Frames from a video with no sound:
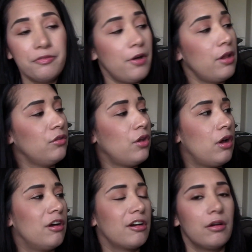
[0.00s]
follow
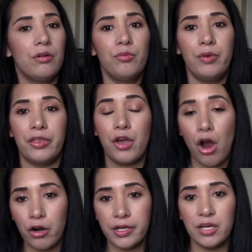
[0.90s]
along with
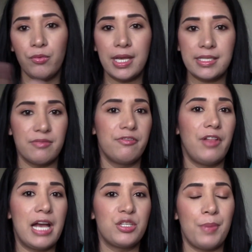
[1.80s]
Cardan, we get some
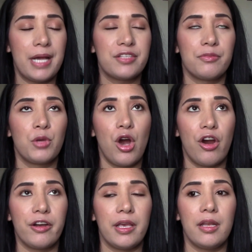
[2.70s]
flashbacks from
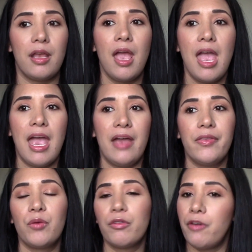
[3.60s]
Cardan, and
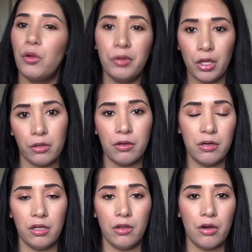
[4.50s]
then we're following
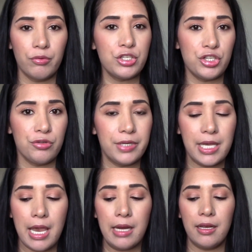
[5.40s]
along with Jude
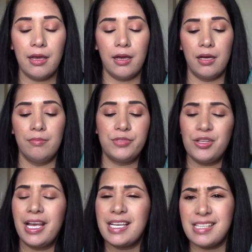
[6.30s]
again. So
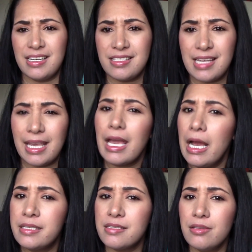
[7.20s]
like I said, it's
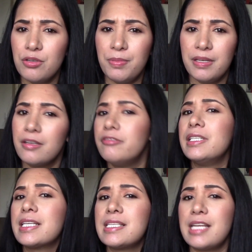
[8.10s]
a little bit of an
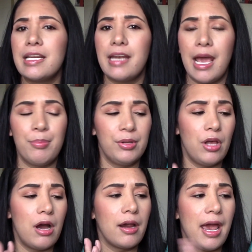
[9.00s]
extended
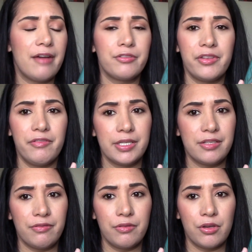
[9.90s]
epilogue after the events
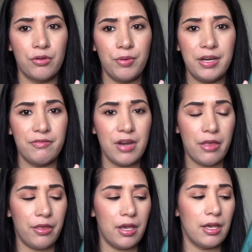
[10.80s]
of Queen of
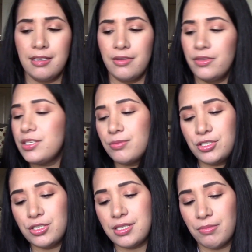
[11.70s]
Nothing. This was
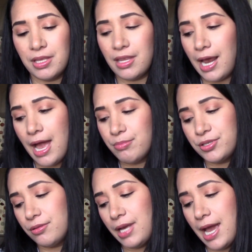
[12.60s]
just something that I
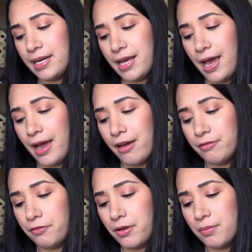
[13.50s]
absolutely had to
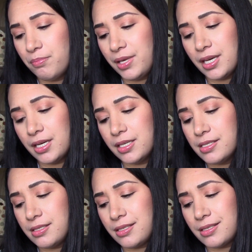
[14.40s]
have
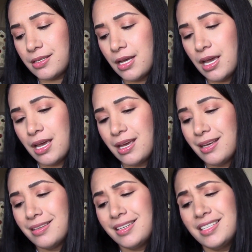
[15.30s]
because
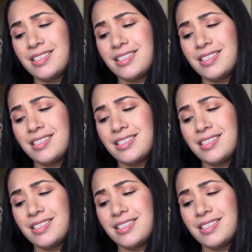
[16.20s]
it's